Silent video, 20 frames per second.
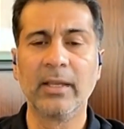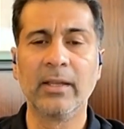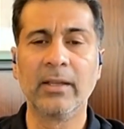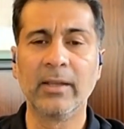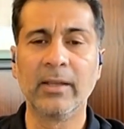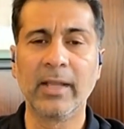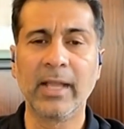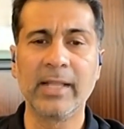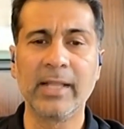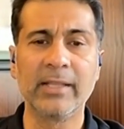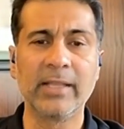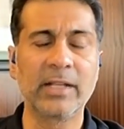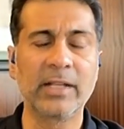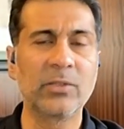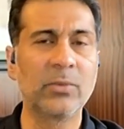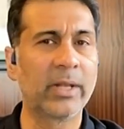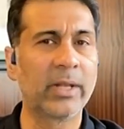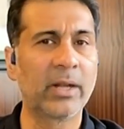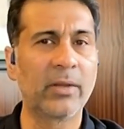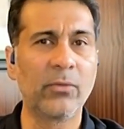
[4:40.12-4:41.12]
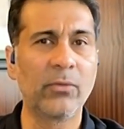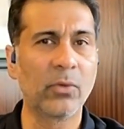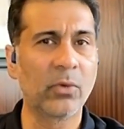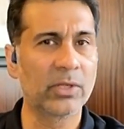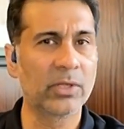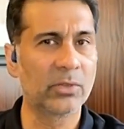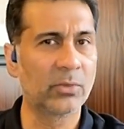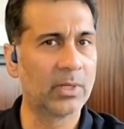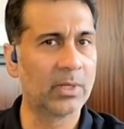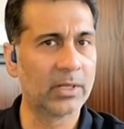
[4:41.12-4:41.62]
Uh, and that's where our
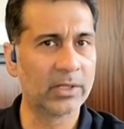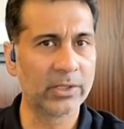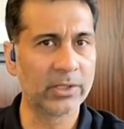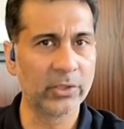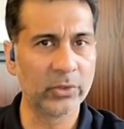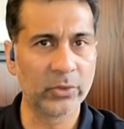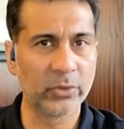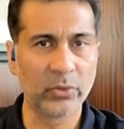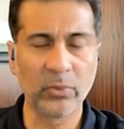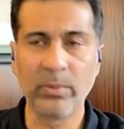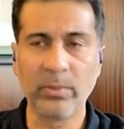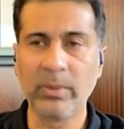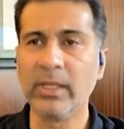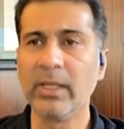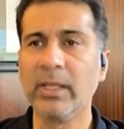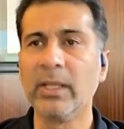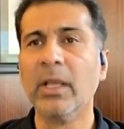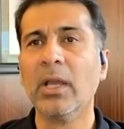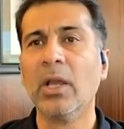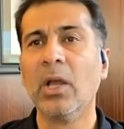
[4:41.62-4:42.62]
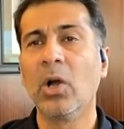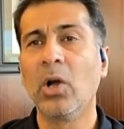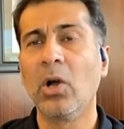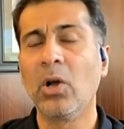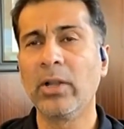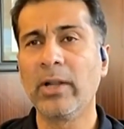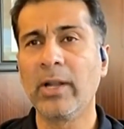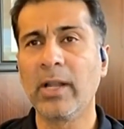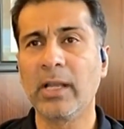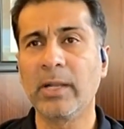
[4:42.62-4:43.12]
focus will continue to be.
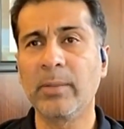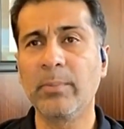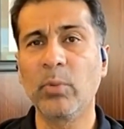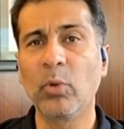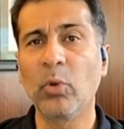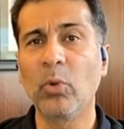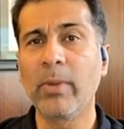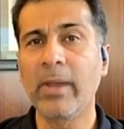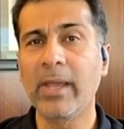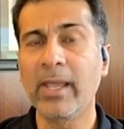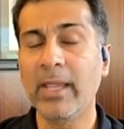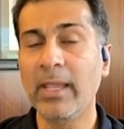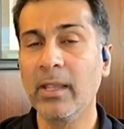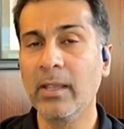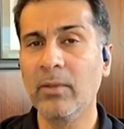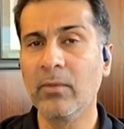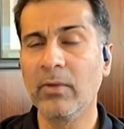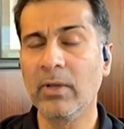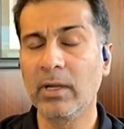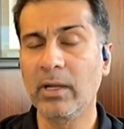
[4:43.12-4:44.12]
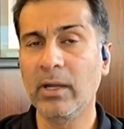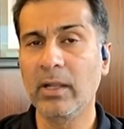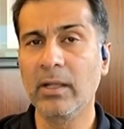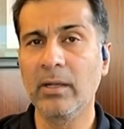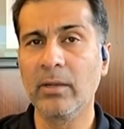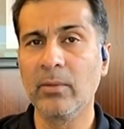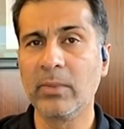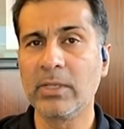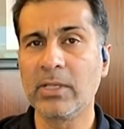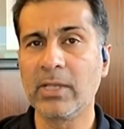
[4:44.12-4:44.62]
On our pro biking
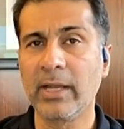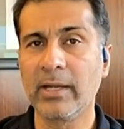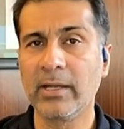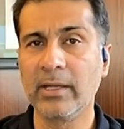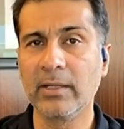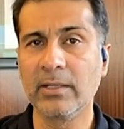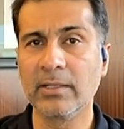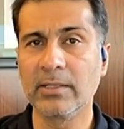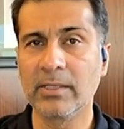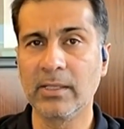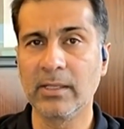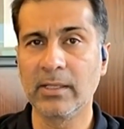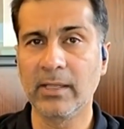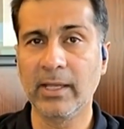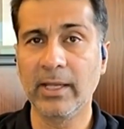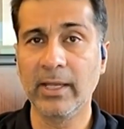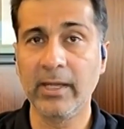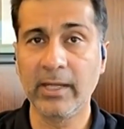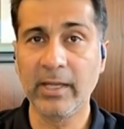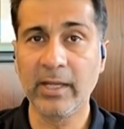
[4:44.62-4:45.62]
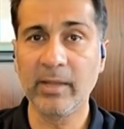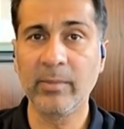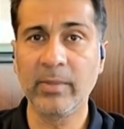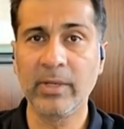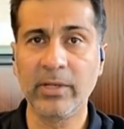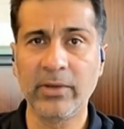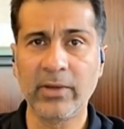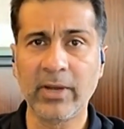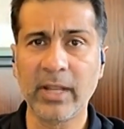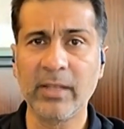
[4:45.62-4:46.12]
vertical, which handles uh, KTM
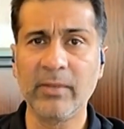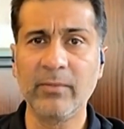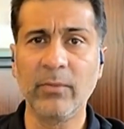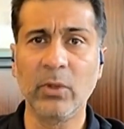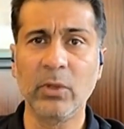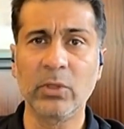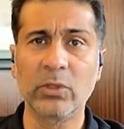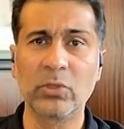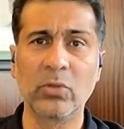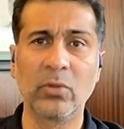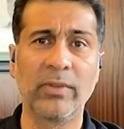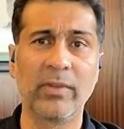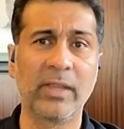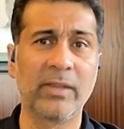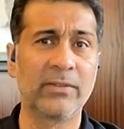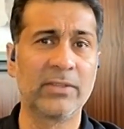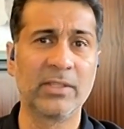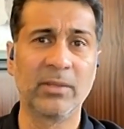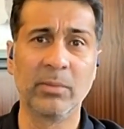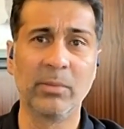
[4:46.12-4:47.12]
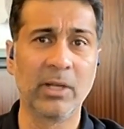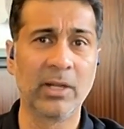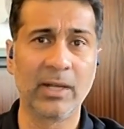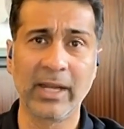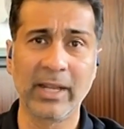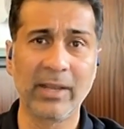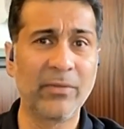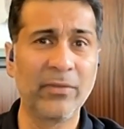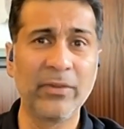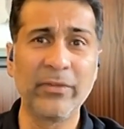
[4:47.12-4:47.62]
and Triumph, also we have similar
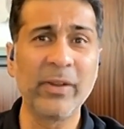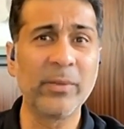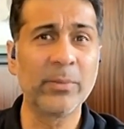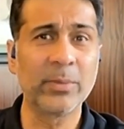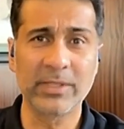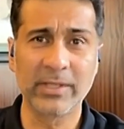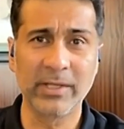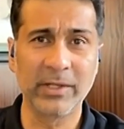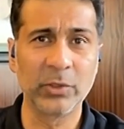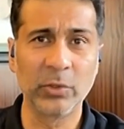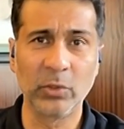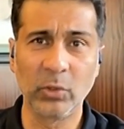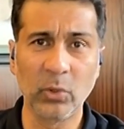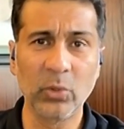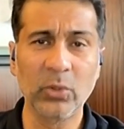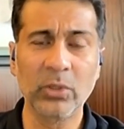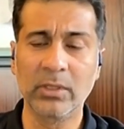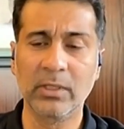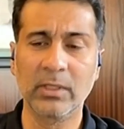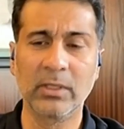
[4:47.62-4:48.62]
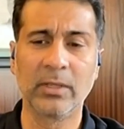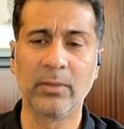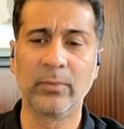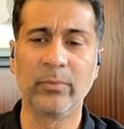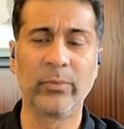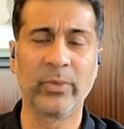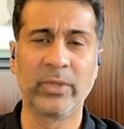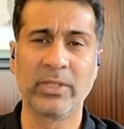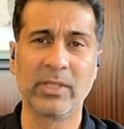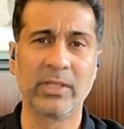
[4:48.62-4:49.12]
like 50% growth, uh,
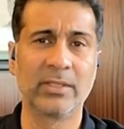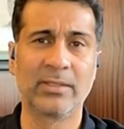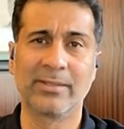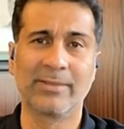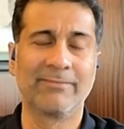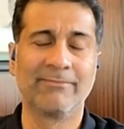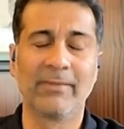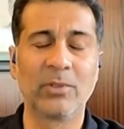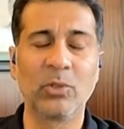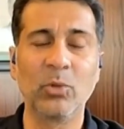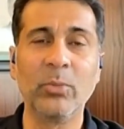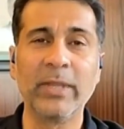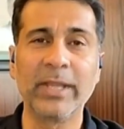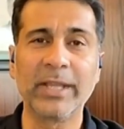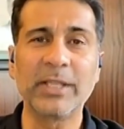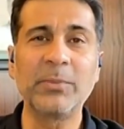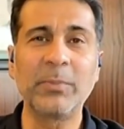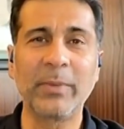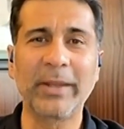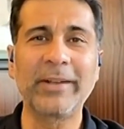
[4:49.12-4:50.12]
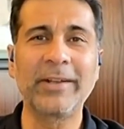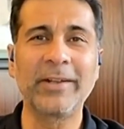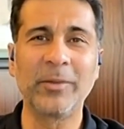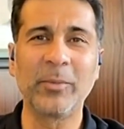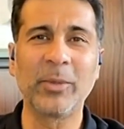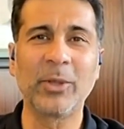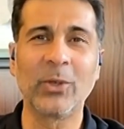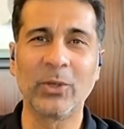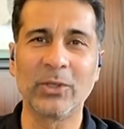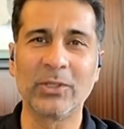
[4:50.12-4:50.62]
which is to be
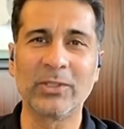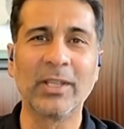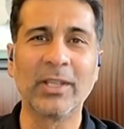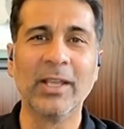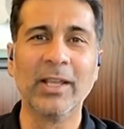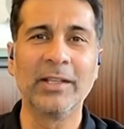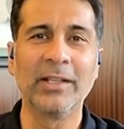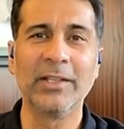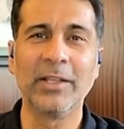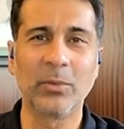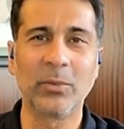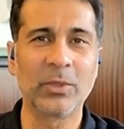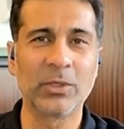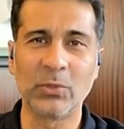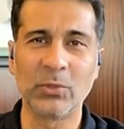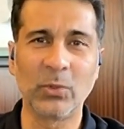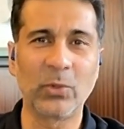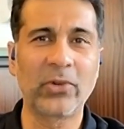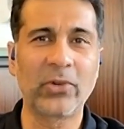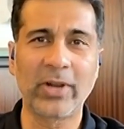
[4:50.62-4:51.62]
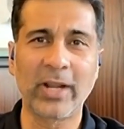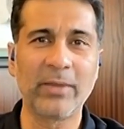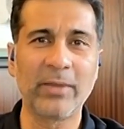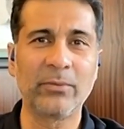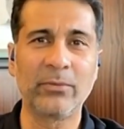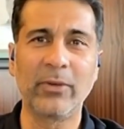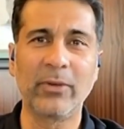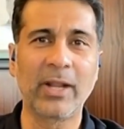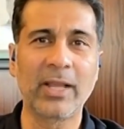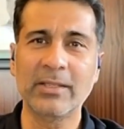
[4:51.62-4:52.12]
expected because there was no
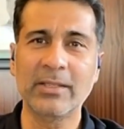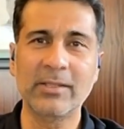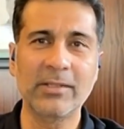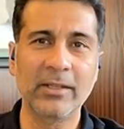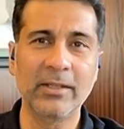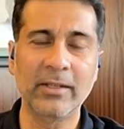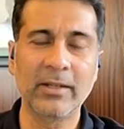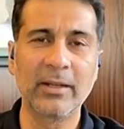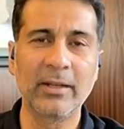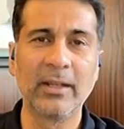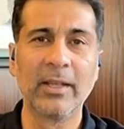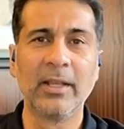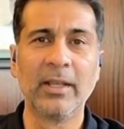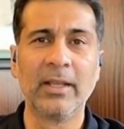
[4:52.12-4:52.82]
Triumph last year.